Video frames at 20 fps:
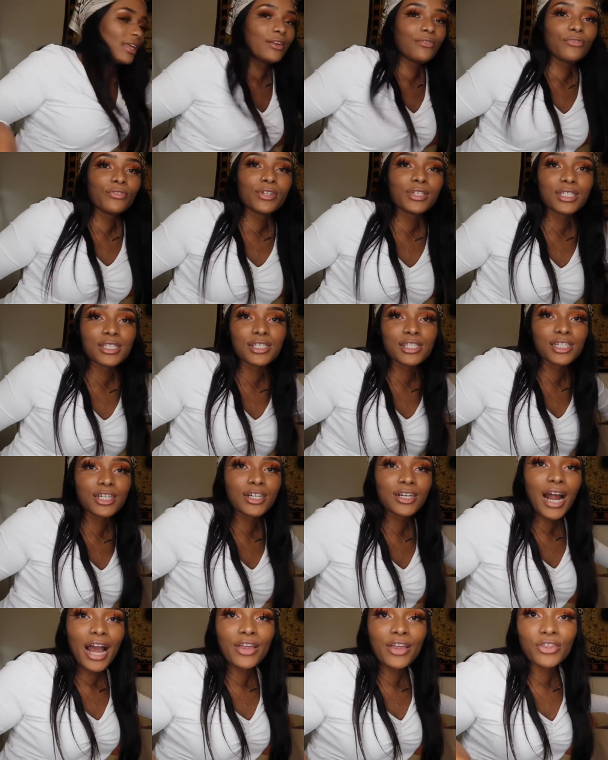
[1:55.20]
then for
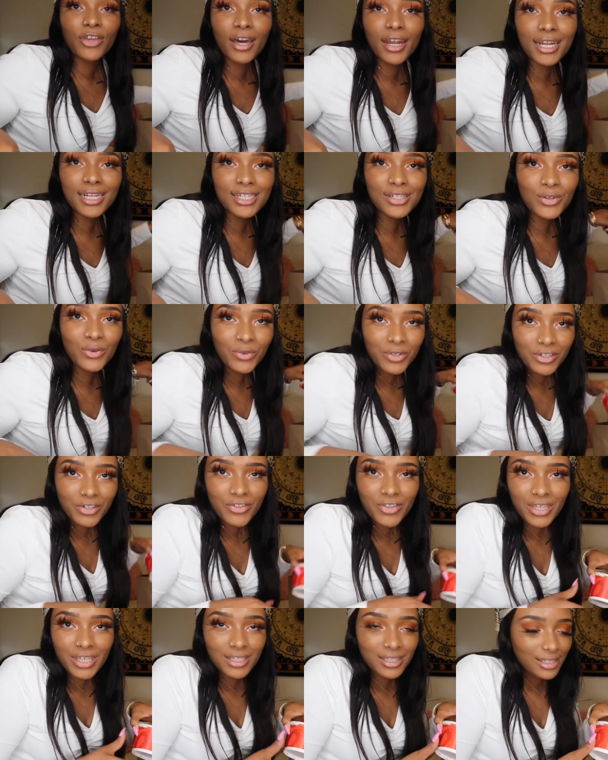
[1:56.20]
dessert, I thought I didn't order
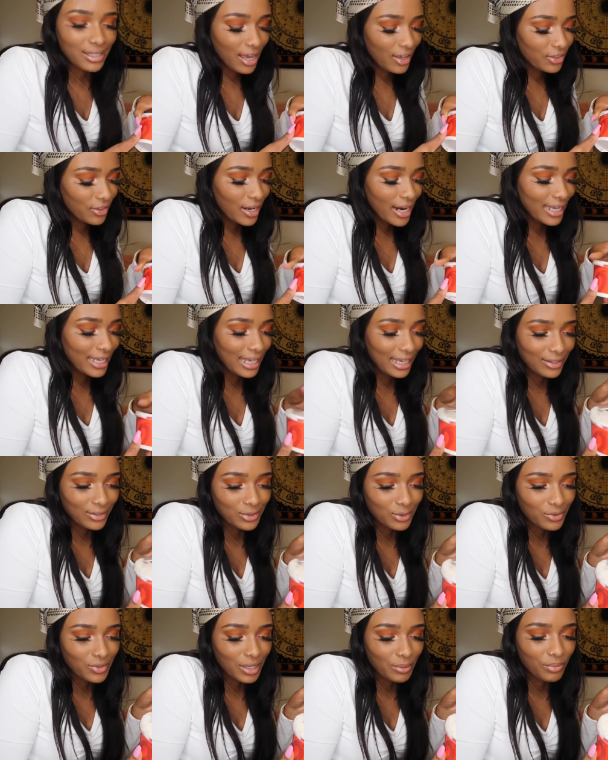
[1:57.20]
this. I thought I
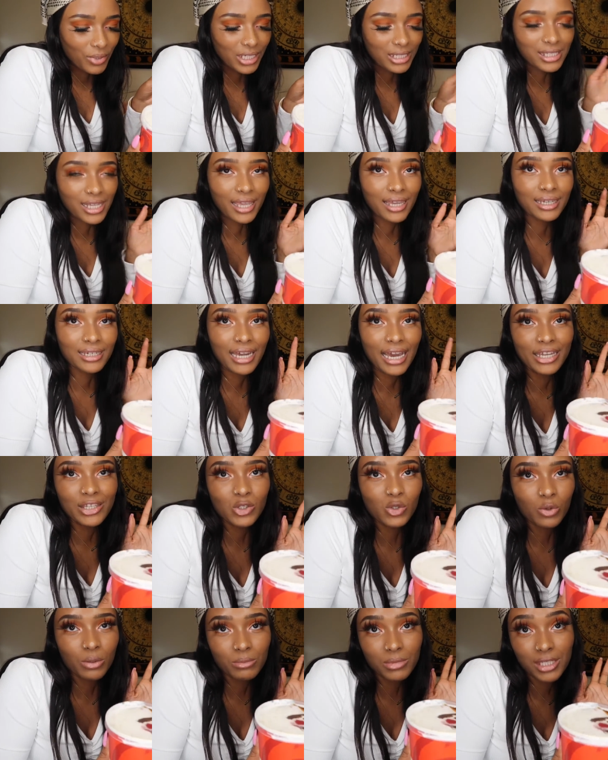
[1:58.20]
canceled it, but it's like an
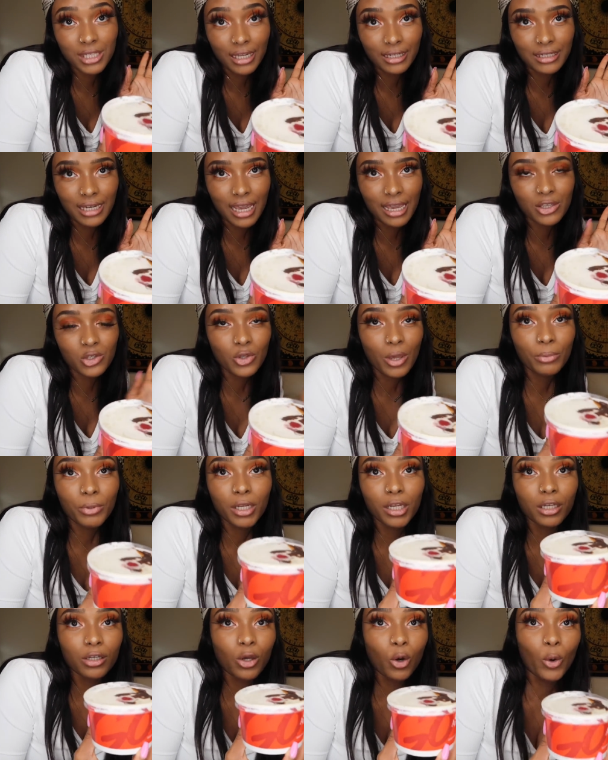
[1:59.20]
ice cream sundae, so I'm
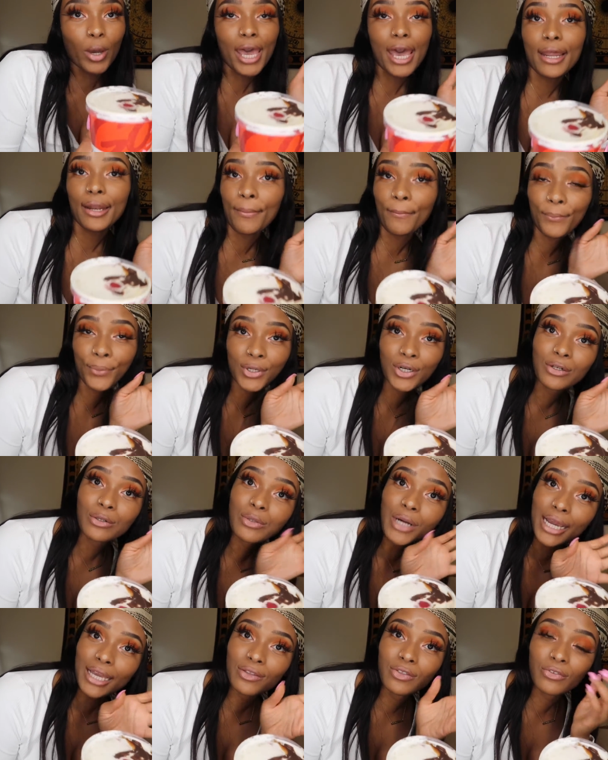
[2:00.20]
gonna go ahead and put it
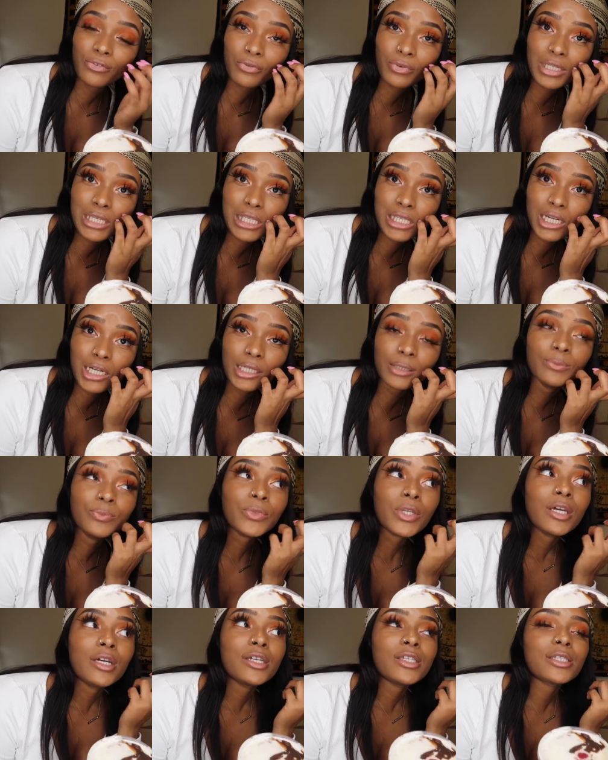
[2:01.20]
right in the freezer
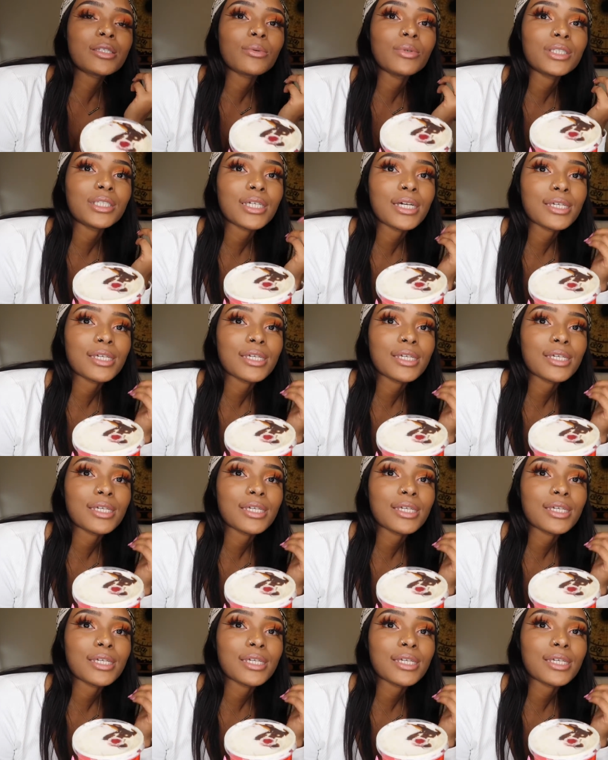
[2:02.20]
so it